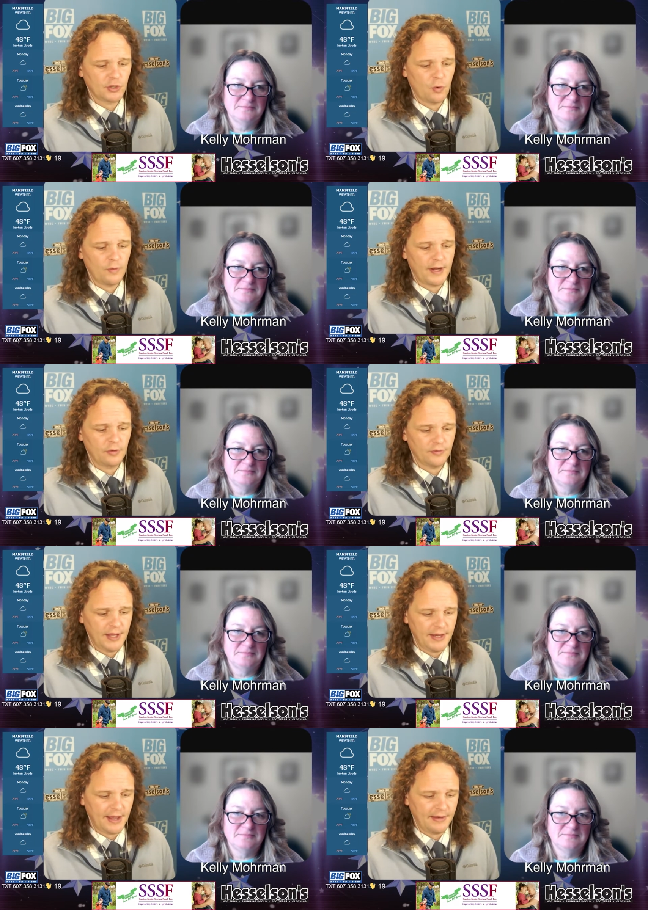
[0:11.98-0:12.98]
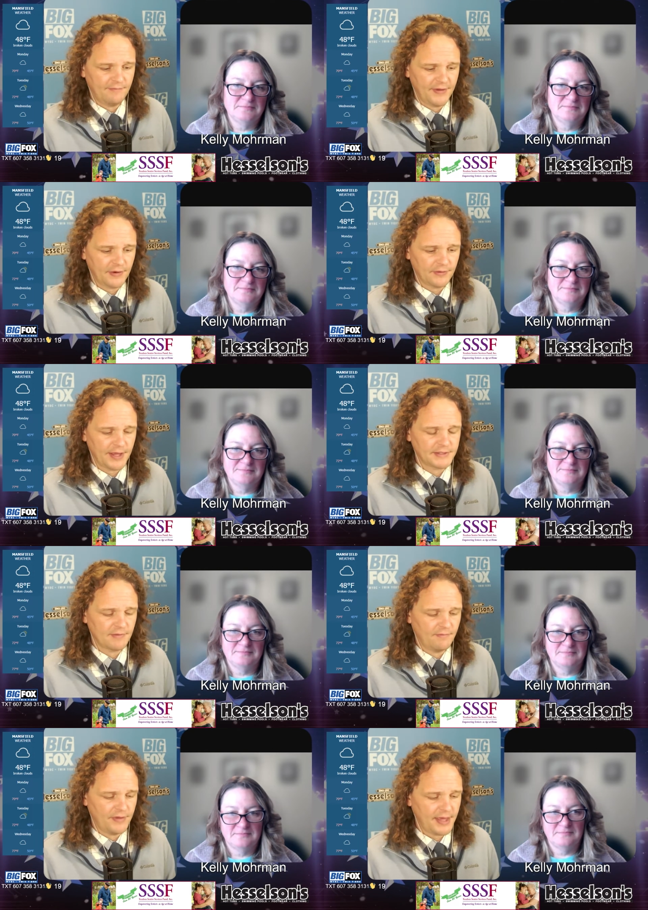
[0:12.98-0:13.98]
Speaker 1: Coordinator Lead at Finger Lakes
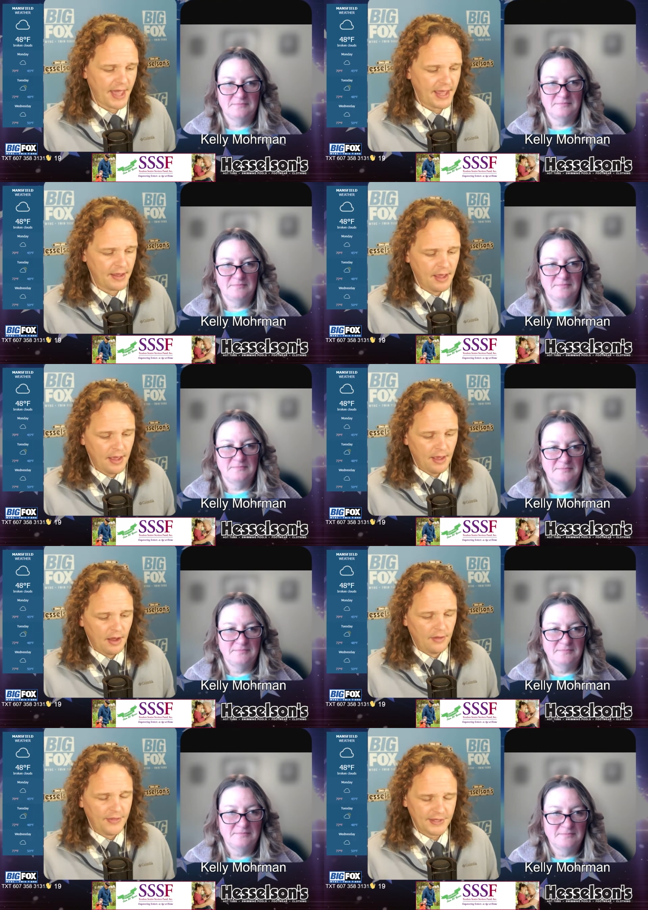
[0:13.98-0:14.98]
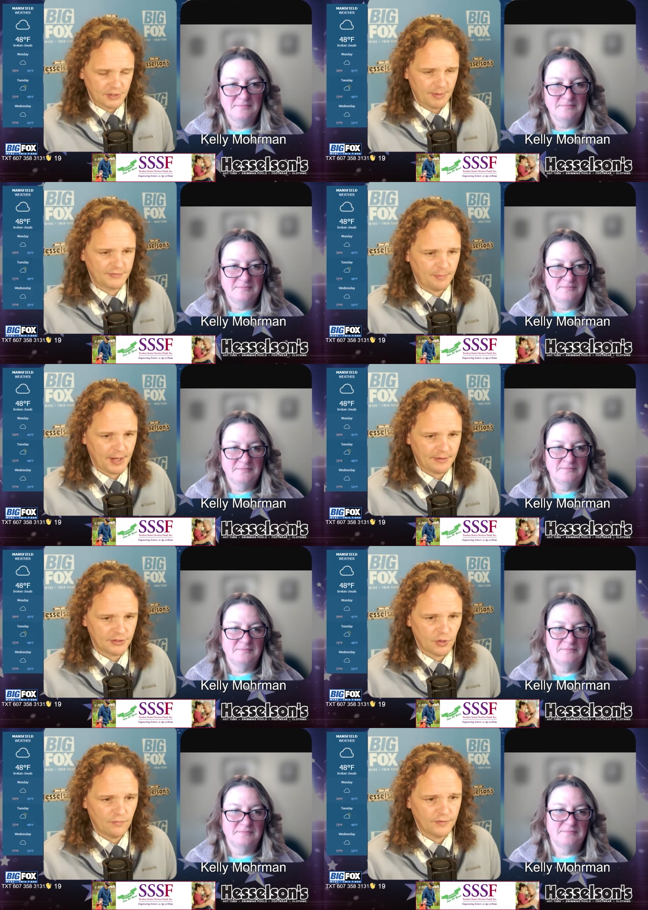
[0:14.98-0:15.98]
V A. Thanks so much for being on the
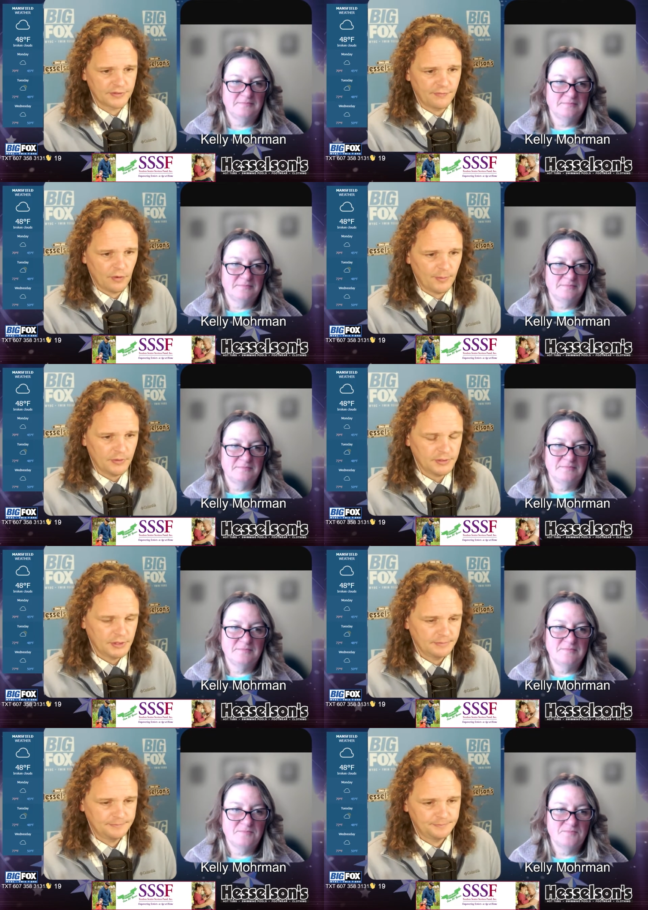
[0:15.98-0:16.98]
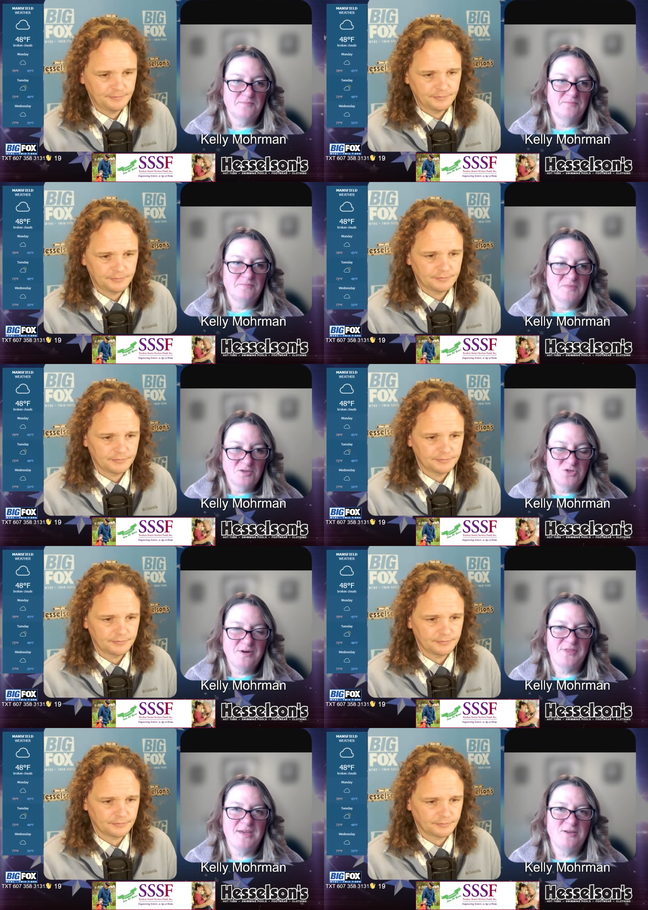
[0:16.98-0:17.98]
show, first and foremost.
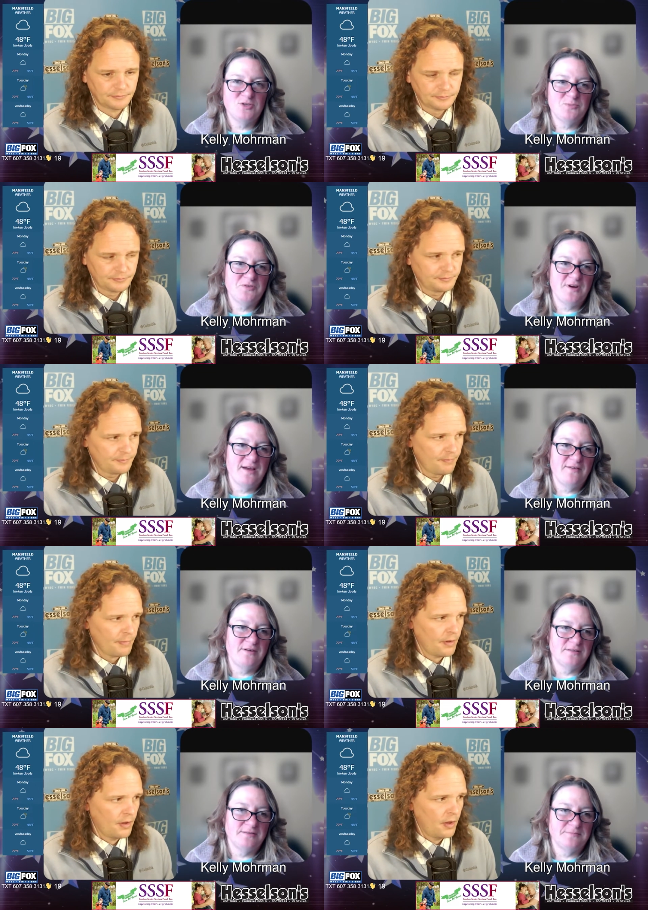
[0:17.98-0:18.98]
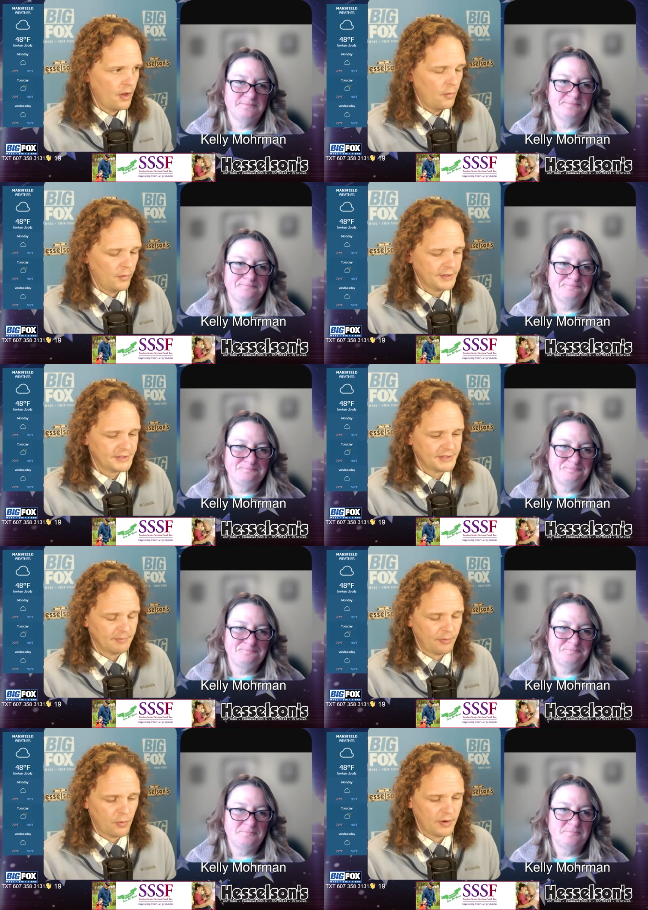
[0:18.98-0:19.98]
Speaker 2: Sure. Thank you so much for having us.
Speaker 1: Well, this is
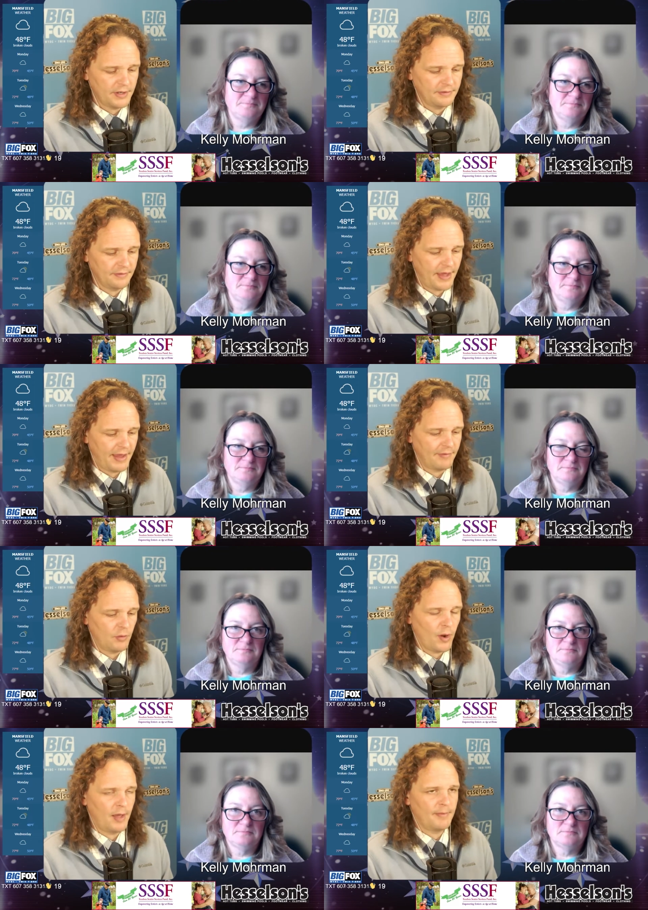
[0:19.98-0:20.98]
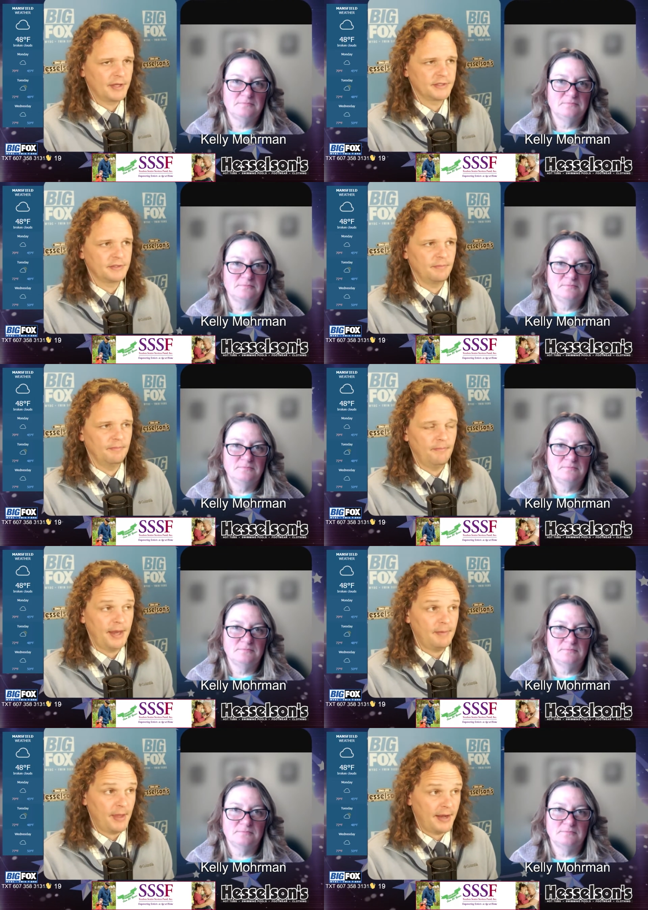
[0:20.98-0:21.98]
important having you on because
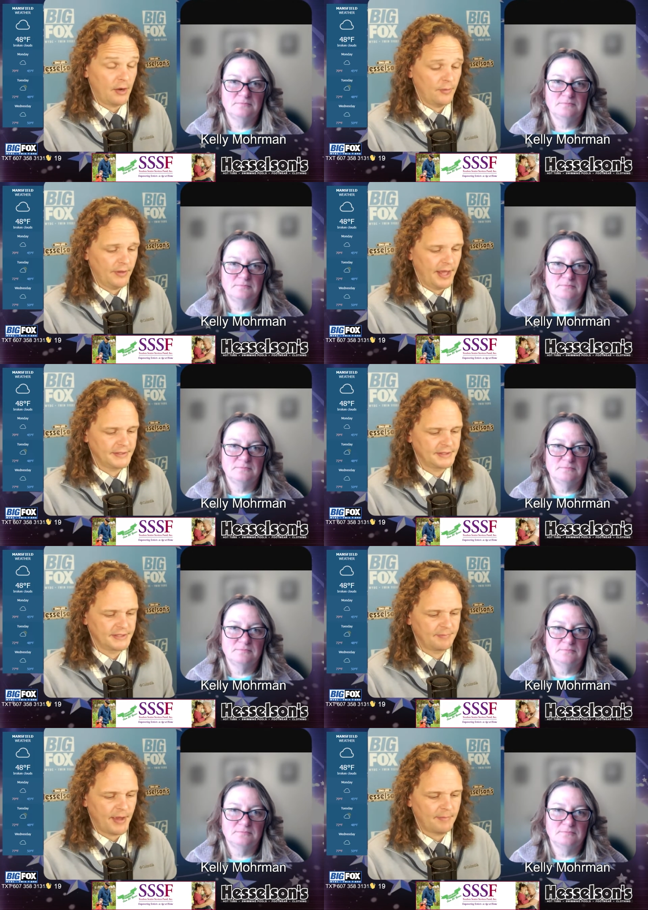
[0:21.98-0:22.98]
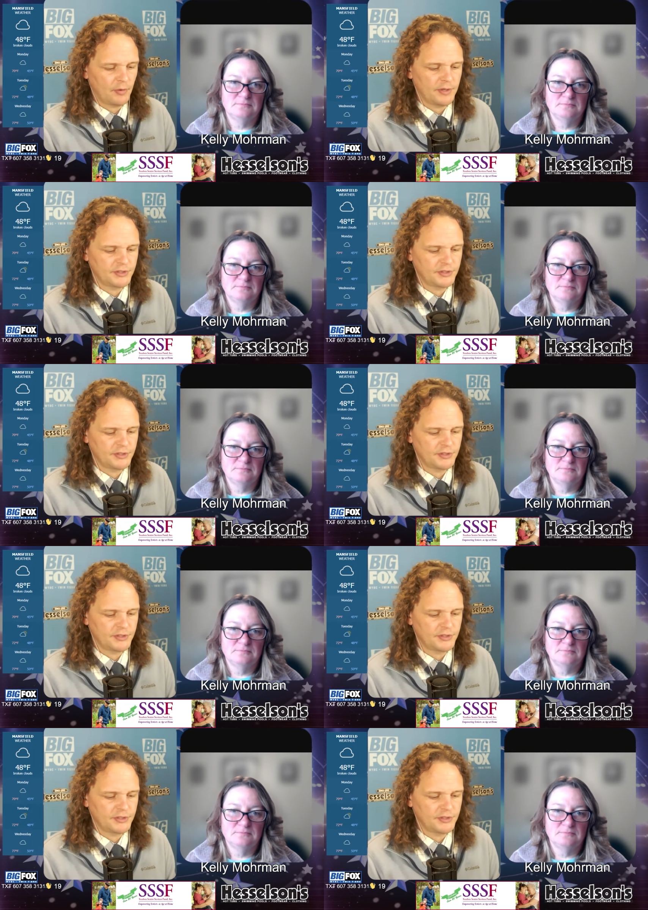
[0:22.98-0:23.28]
many may not realize that September is